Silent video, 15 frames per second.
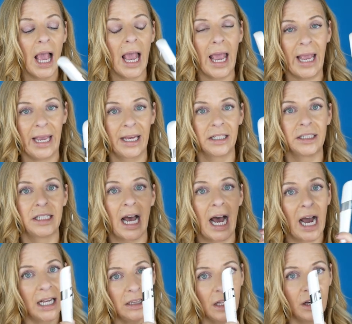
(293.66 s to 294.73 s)
And
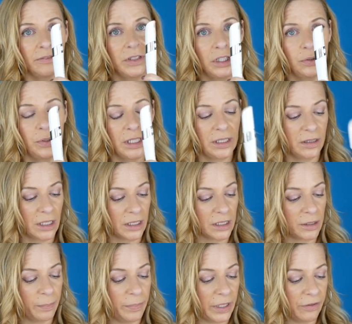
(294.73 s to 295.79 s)
I love using
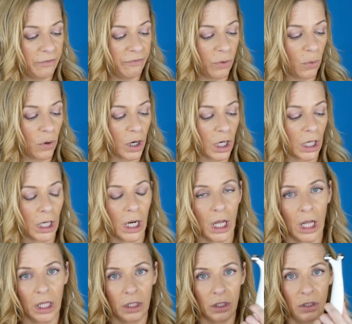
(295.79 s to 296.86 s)
this before
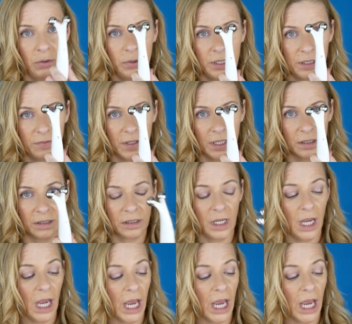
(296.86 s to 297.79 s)
using this.